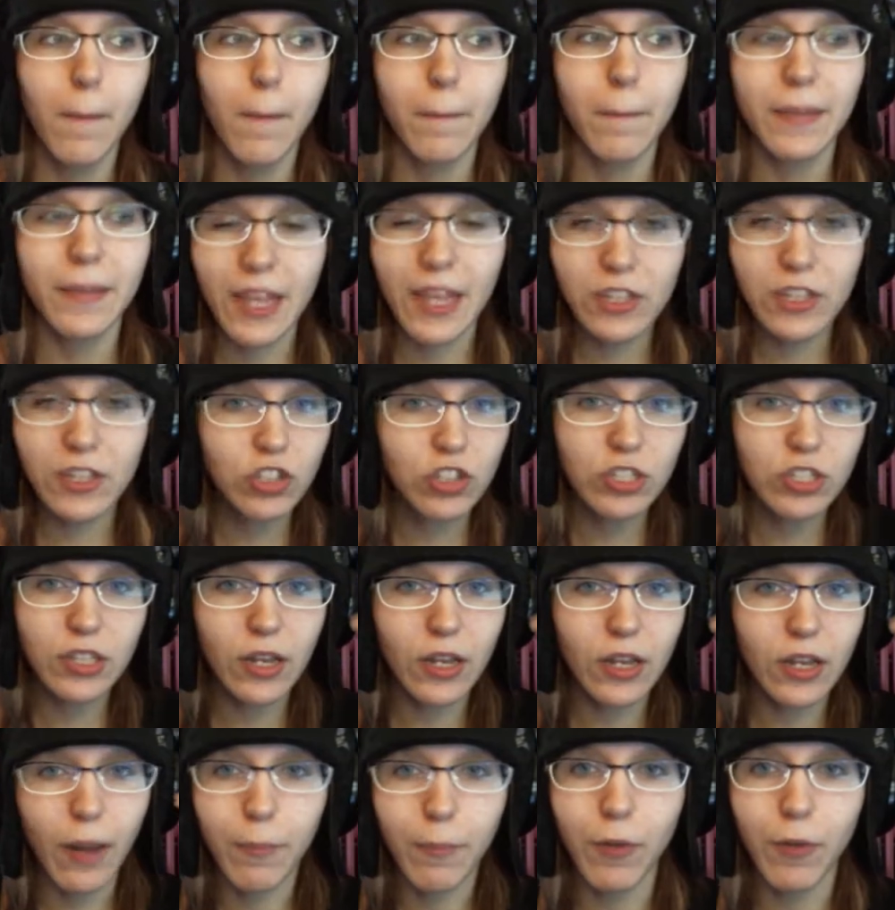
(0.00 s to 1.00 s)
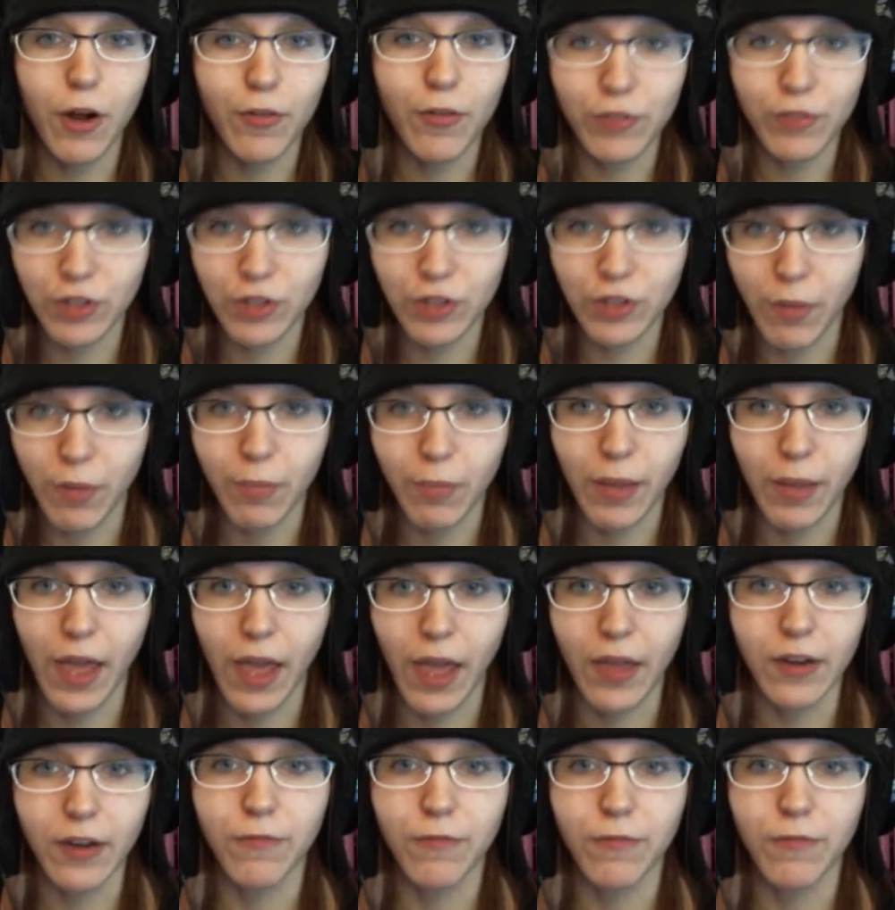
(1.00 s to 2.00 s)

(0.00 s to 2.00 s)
but that's just a number off the top of my head.